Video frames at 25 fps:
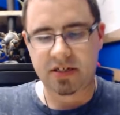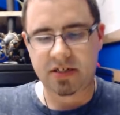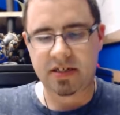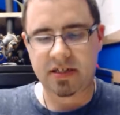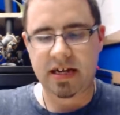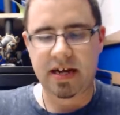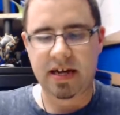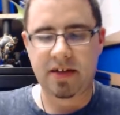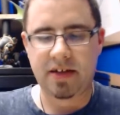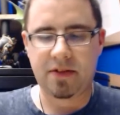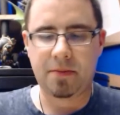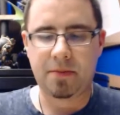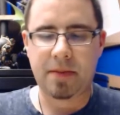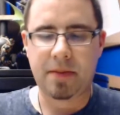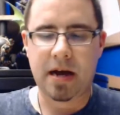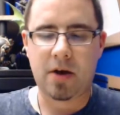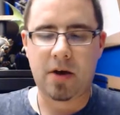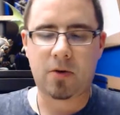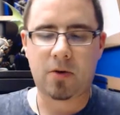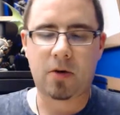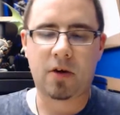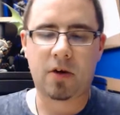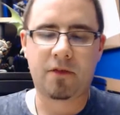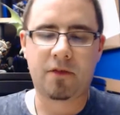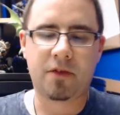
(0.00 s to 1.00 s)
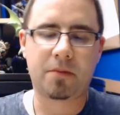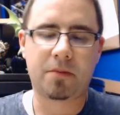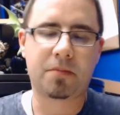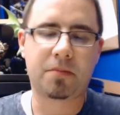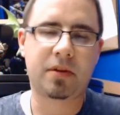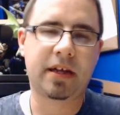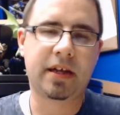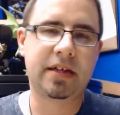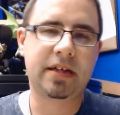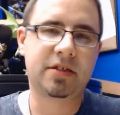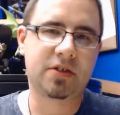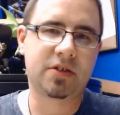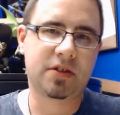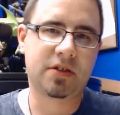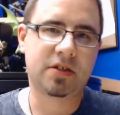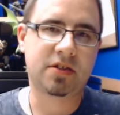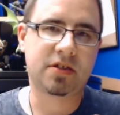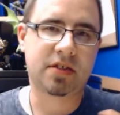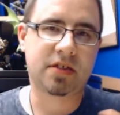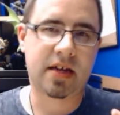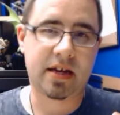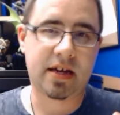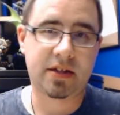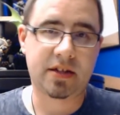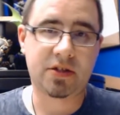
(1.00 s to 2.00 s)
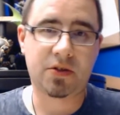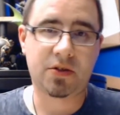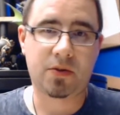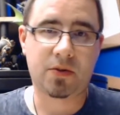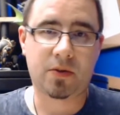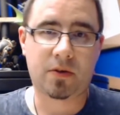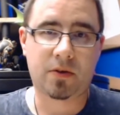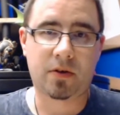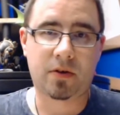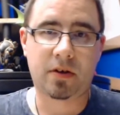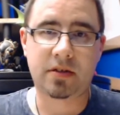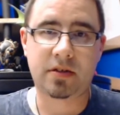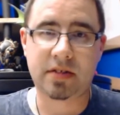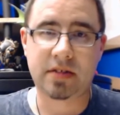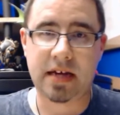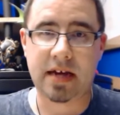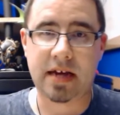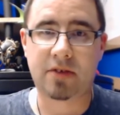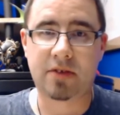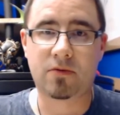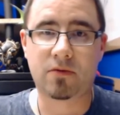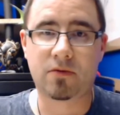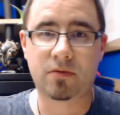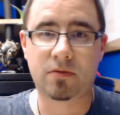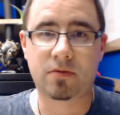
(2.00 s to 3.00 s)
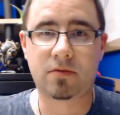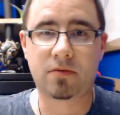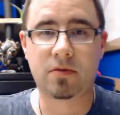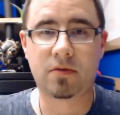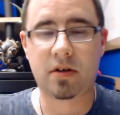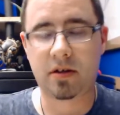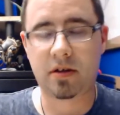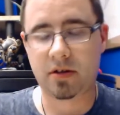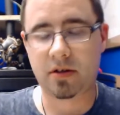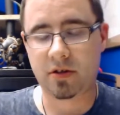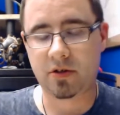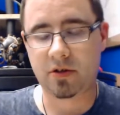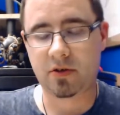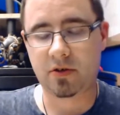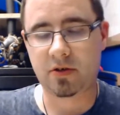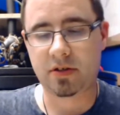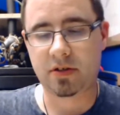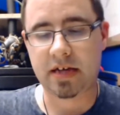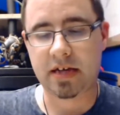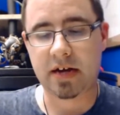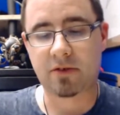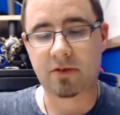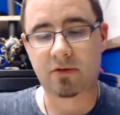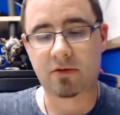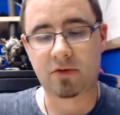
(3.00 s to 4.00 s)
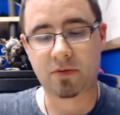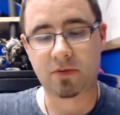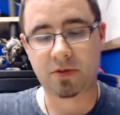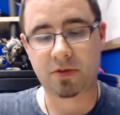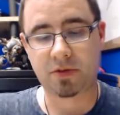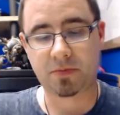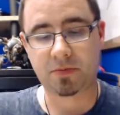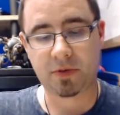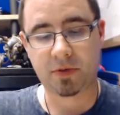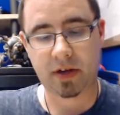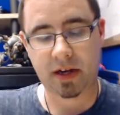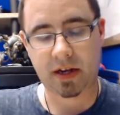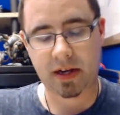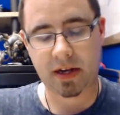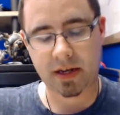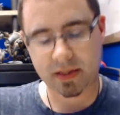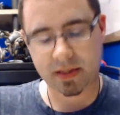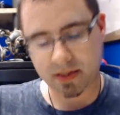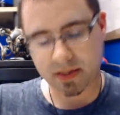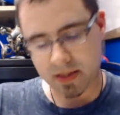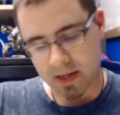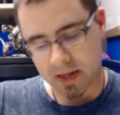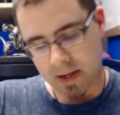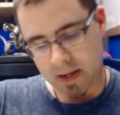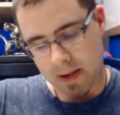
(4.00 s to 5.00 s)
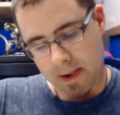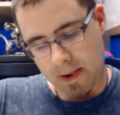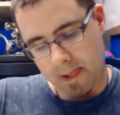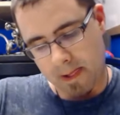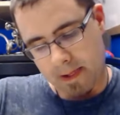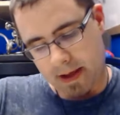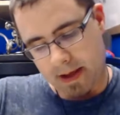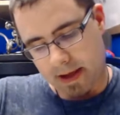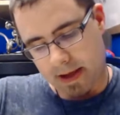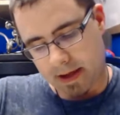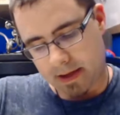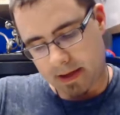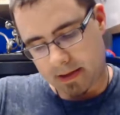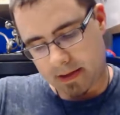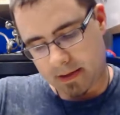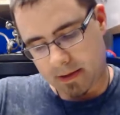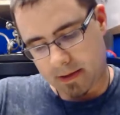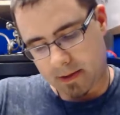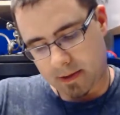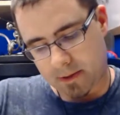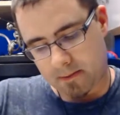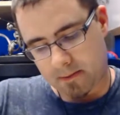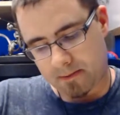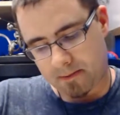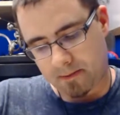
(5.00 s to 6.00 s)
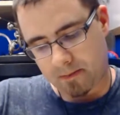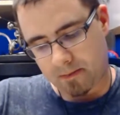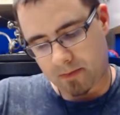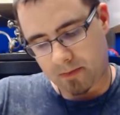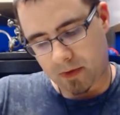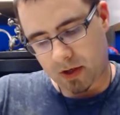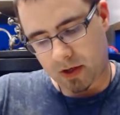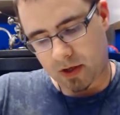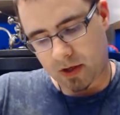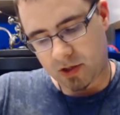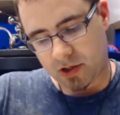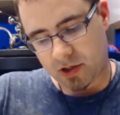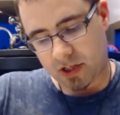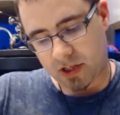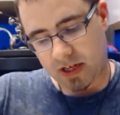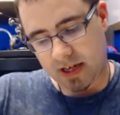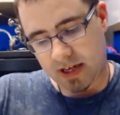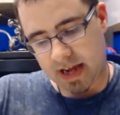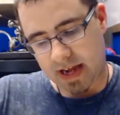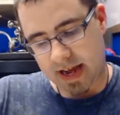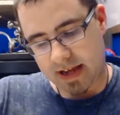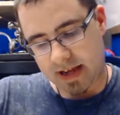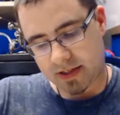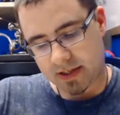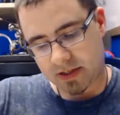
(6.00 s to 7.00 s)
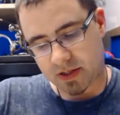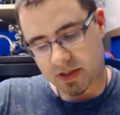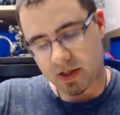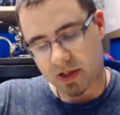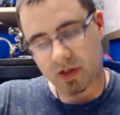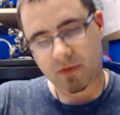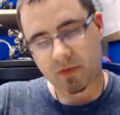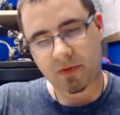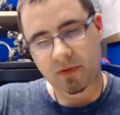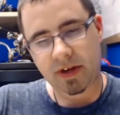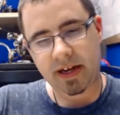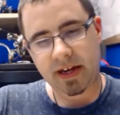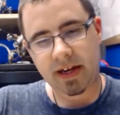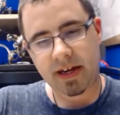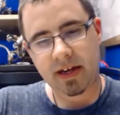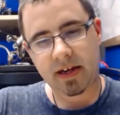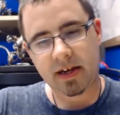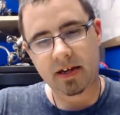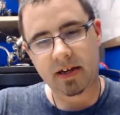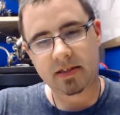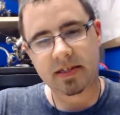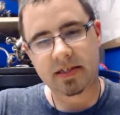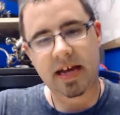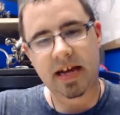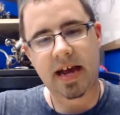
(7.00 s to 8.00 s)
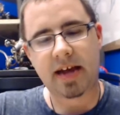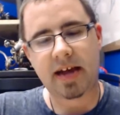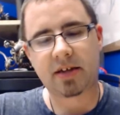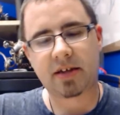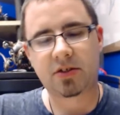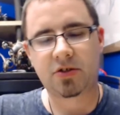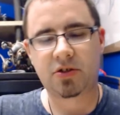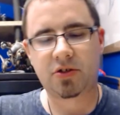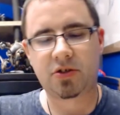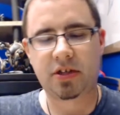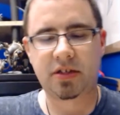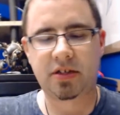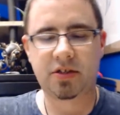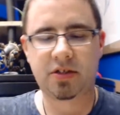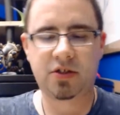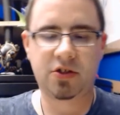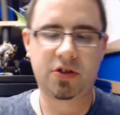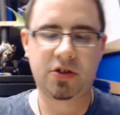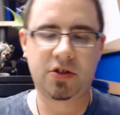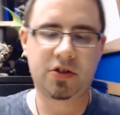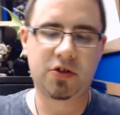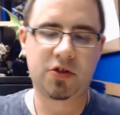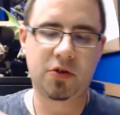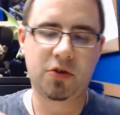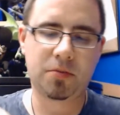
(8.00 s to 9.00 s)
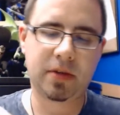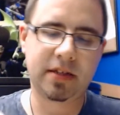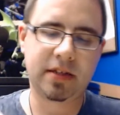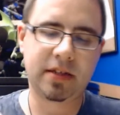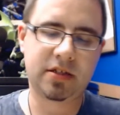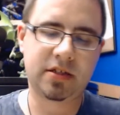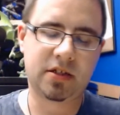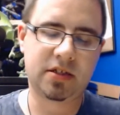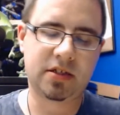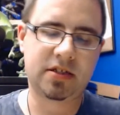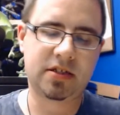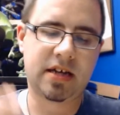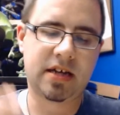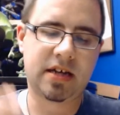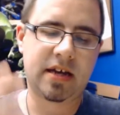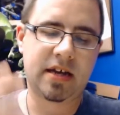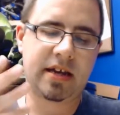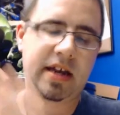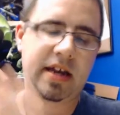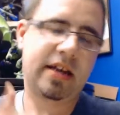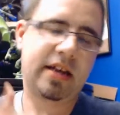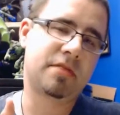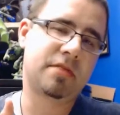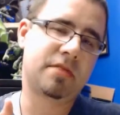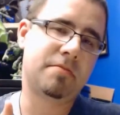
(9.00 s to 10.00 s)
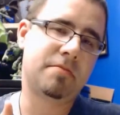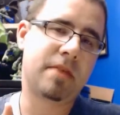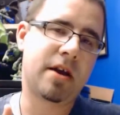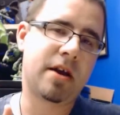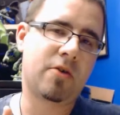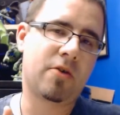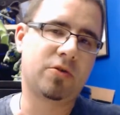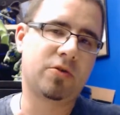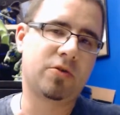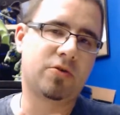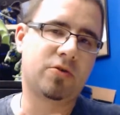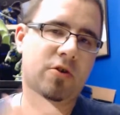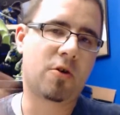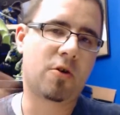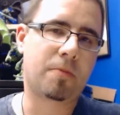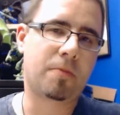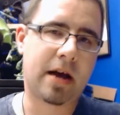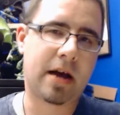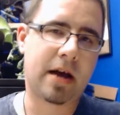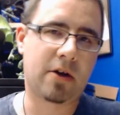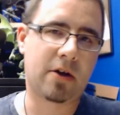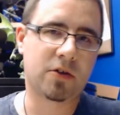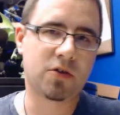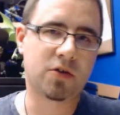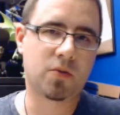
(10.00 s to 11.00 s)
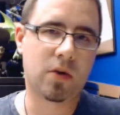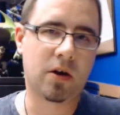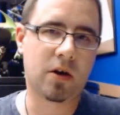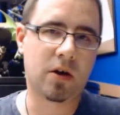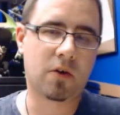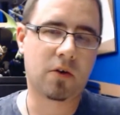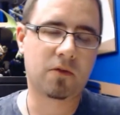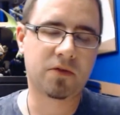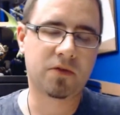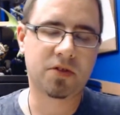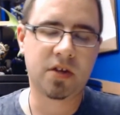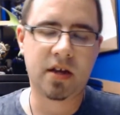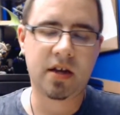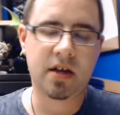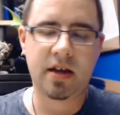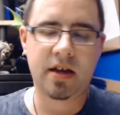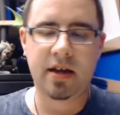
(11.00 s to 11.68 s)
gets to add the power of the blades on the side to her attack rolls, which is pretty neat. And she has 3 attacks. So she has the 2 blades on the side and the mount, which are all POW 12s.